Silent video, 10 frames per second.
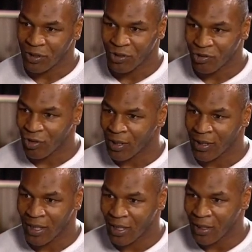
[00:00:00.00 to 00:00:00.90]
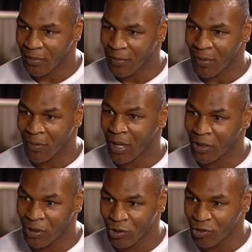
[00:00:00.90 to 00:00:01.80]
I'm just as straight as they come. I'm
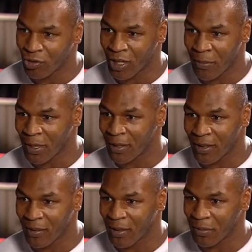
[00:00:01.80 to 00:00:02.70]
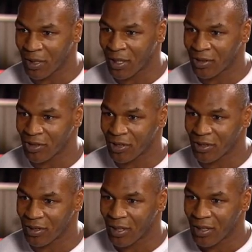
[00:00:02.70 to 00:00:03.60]
probably too straight. I might say something that's
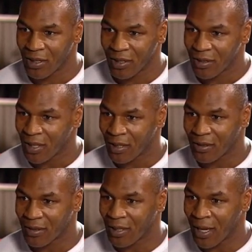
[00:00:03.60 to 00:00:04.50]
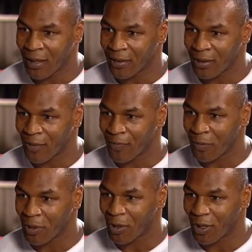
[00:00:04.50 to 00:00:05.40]
just not classy
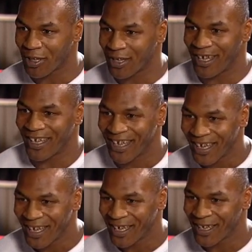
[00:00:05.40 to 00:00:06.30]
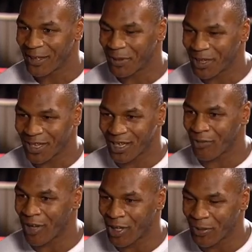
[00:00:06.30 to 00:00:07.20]
enough for belonging in this
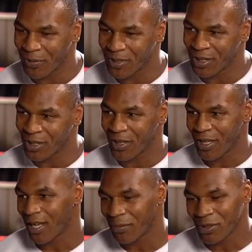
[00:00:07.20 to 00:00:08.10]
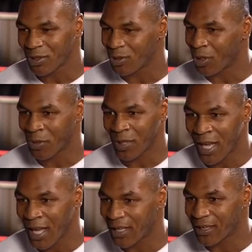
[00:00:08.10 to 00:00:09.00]
particular realm. But, you know, I'm just a
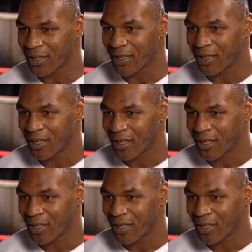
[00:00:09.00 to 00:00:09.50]
normal cat.